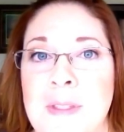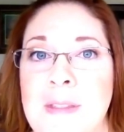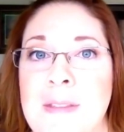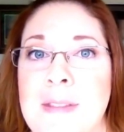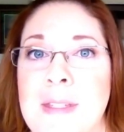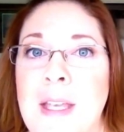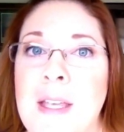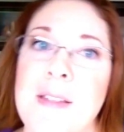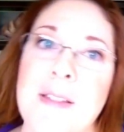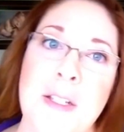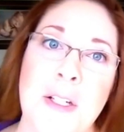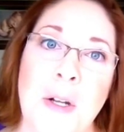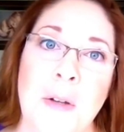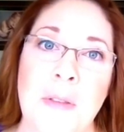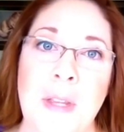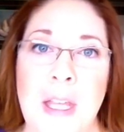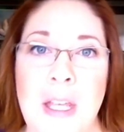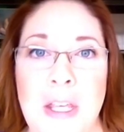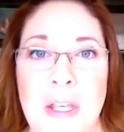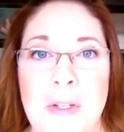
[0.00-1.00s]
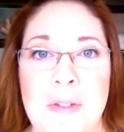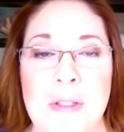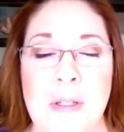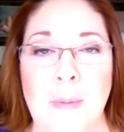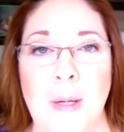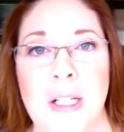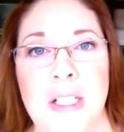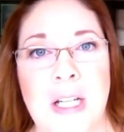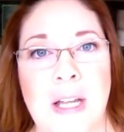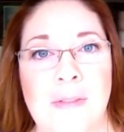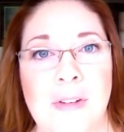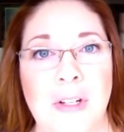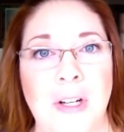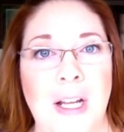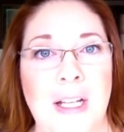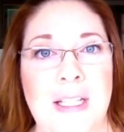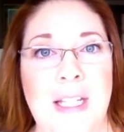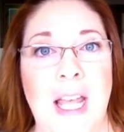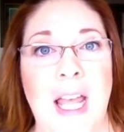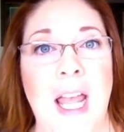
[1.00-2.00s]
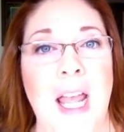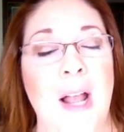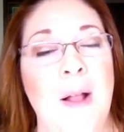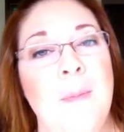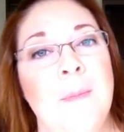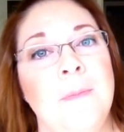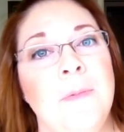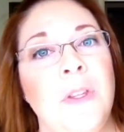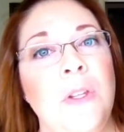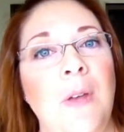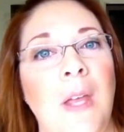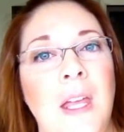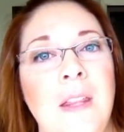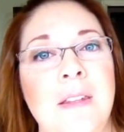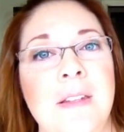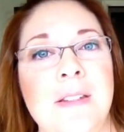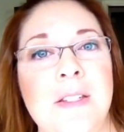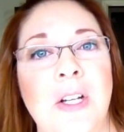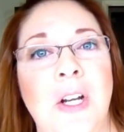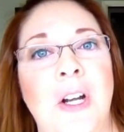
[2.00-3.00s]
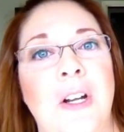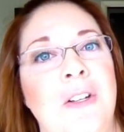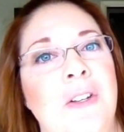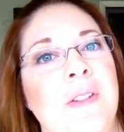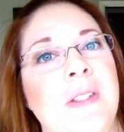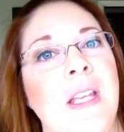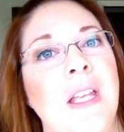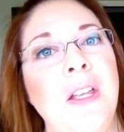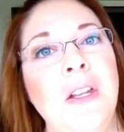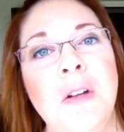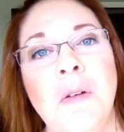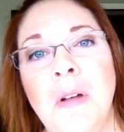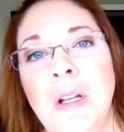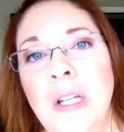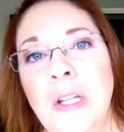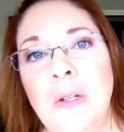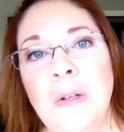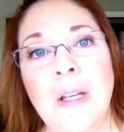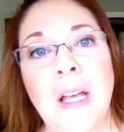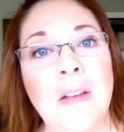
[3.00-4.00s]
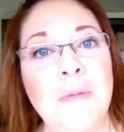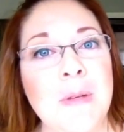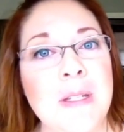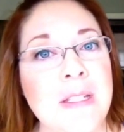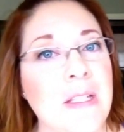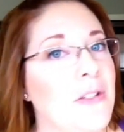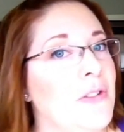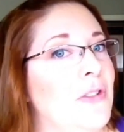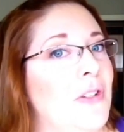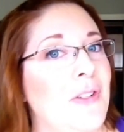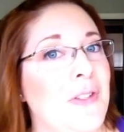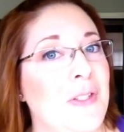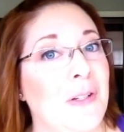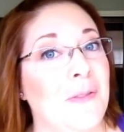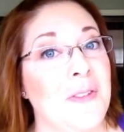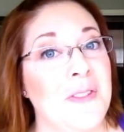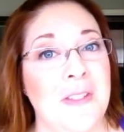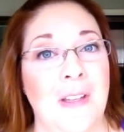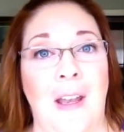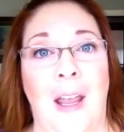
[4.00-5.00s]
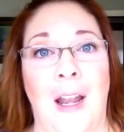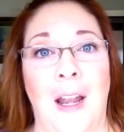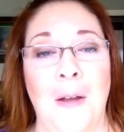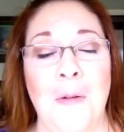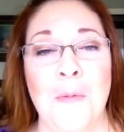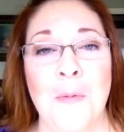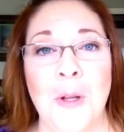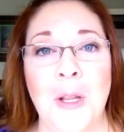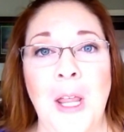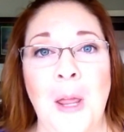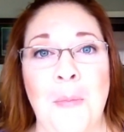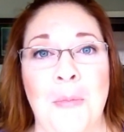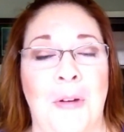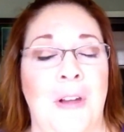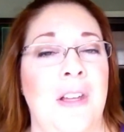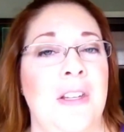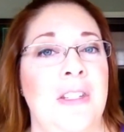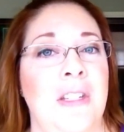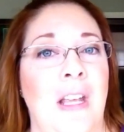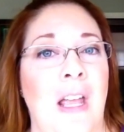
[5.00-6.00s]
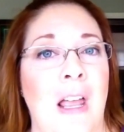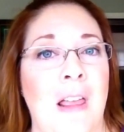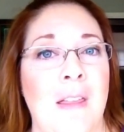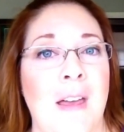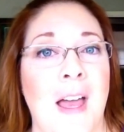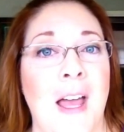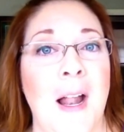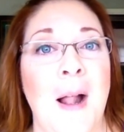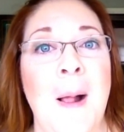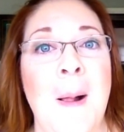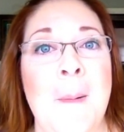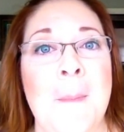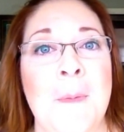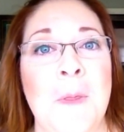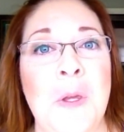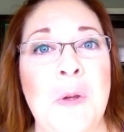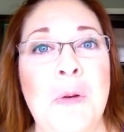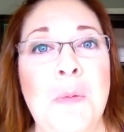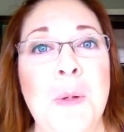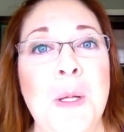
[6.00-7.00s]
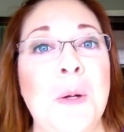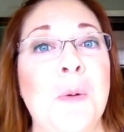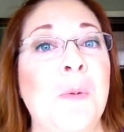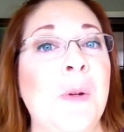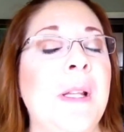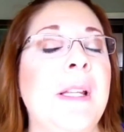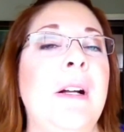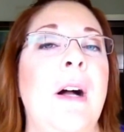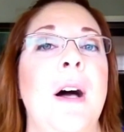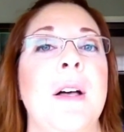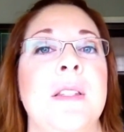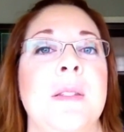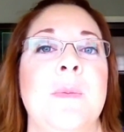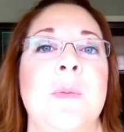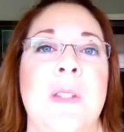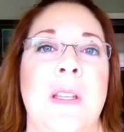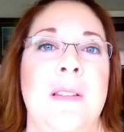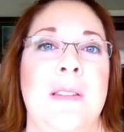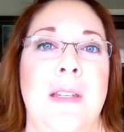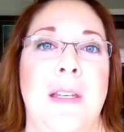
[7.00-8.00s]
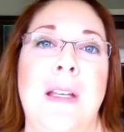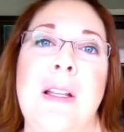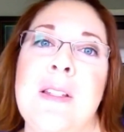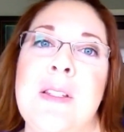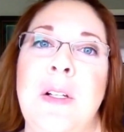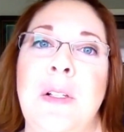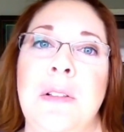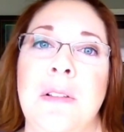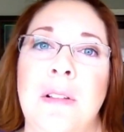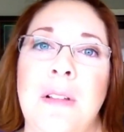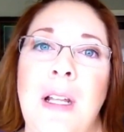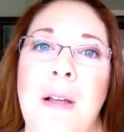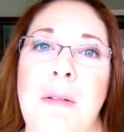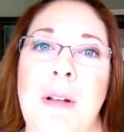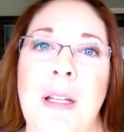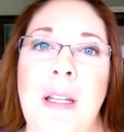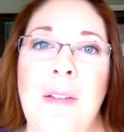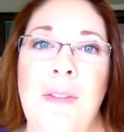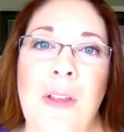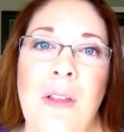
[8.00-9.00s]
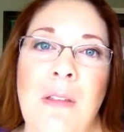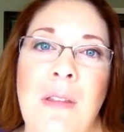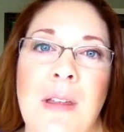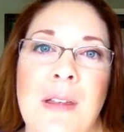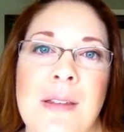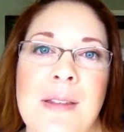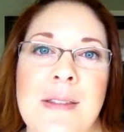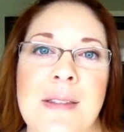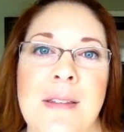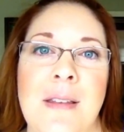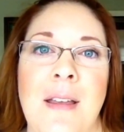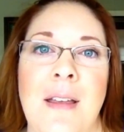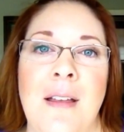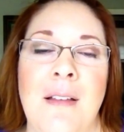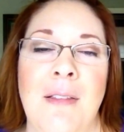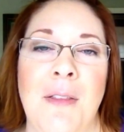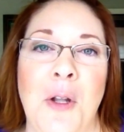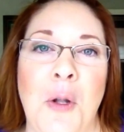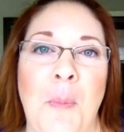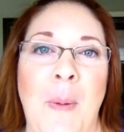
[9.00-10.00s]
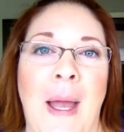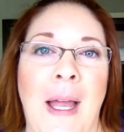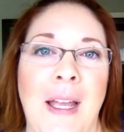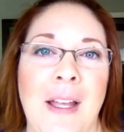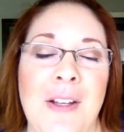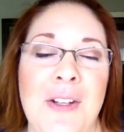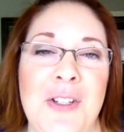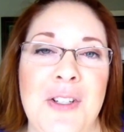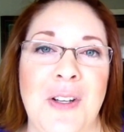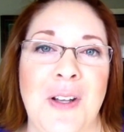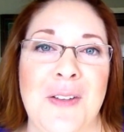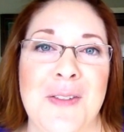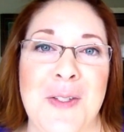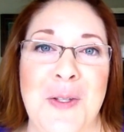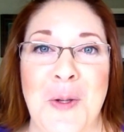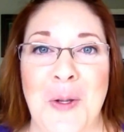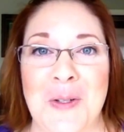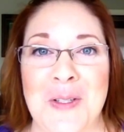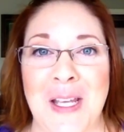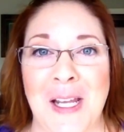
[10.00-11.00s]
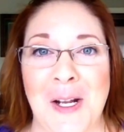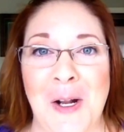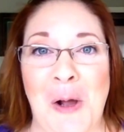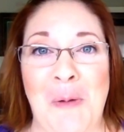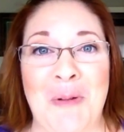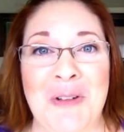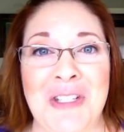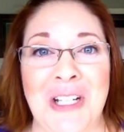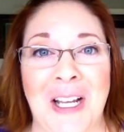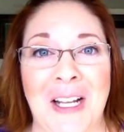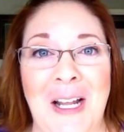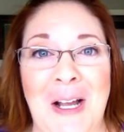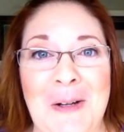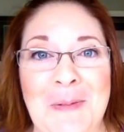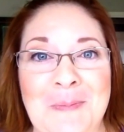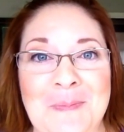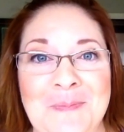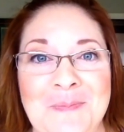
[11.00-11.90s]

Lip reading: and says, you know, thank you so much, have a great day, you hand this to her and you say, you know what, you gave me such good service today and I really appreciate that. You would be a really awesome Scentsy consultant, and I want to give you this little package so you can take it home and check it out.